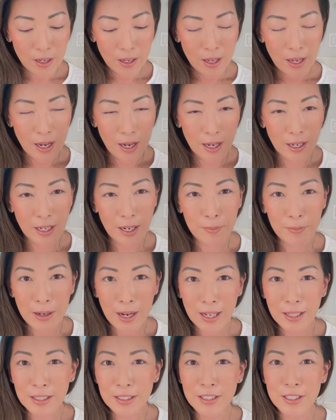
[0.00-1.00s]
And I'm
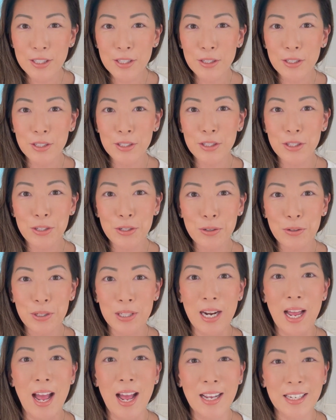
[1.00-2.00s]
kind of just going to do
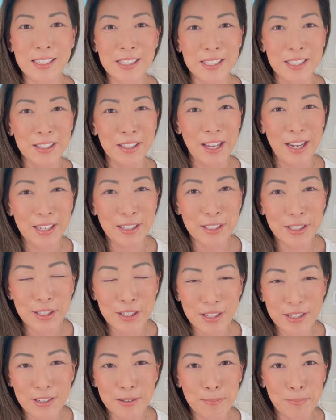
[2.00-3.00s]
an accent lash
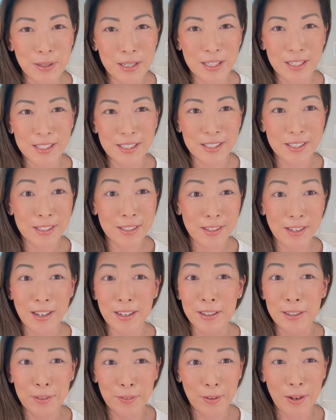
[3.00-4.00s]
because, I
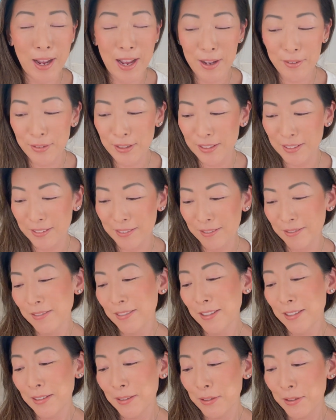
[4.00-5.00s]
don't know, I haven't
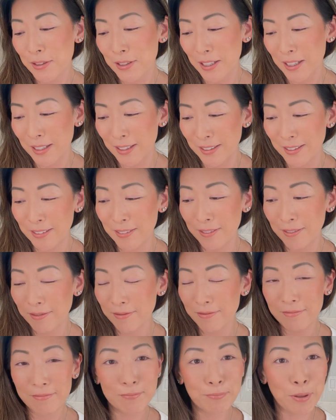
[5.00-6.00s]
done
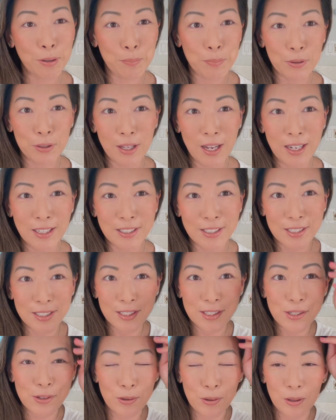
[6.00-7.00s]
purple
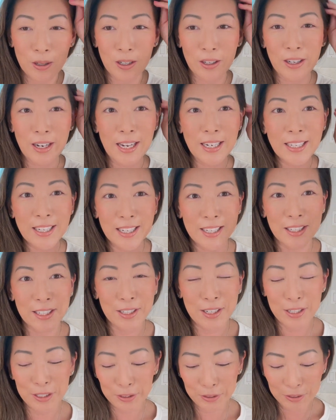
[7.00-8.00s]
lashes or any kind
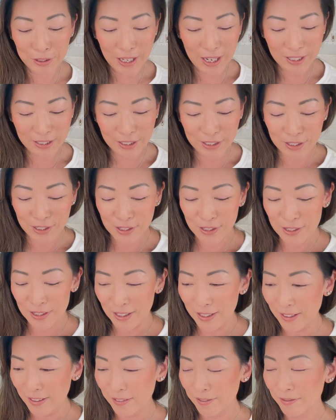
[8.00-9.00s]
of colored lashes
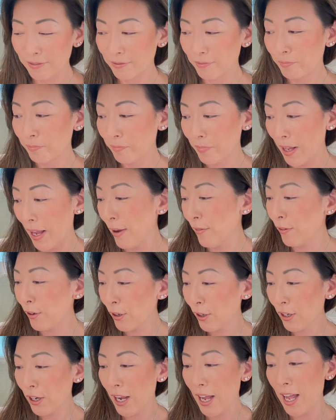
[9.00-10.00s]
like
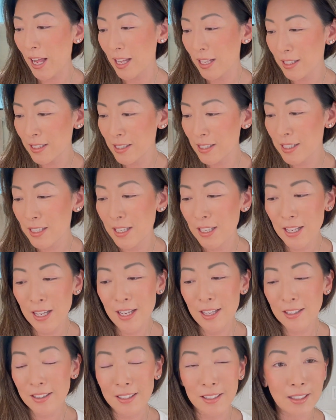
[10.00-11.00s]
ever. And
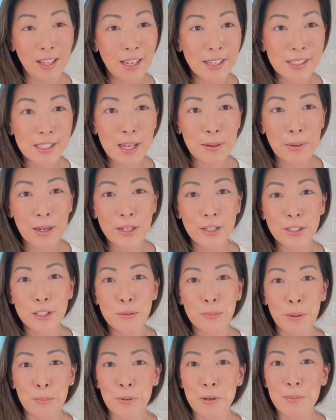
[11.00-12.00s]
the last time I used
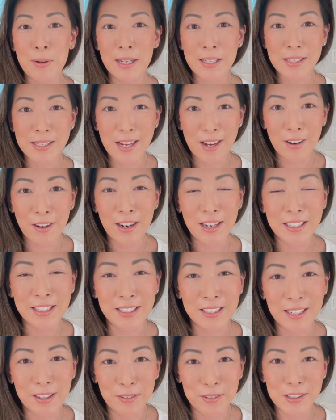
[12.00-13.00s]
purple mascara, I
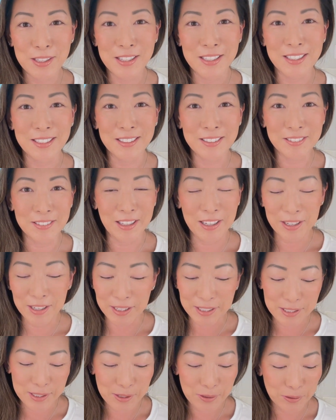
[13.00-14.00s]
think I was in like
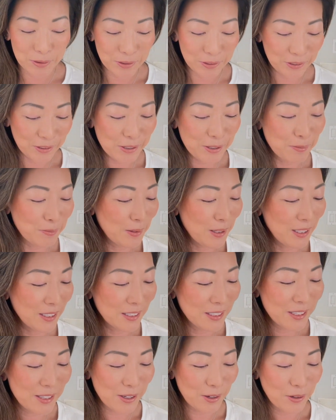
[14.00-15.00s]
high school or something.
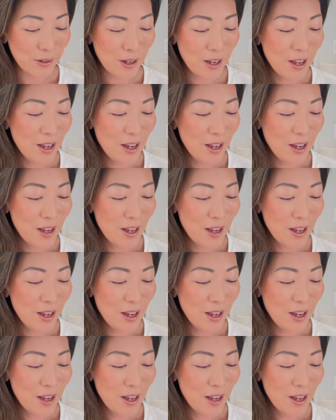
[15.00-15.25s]
So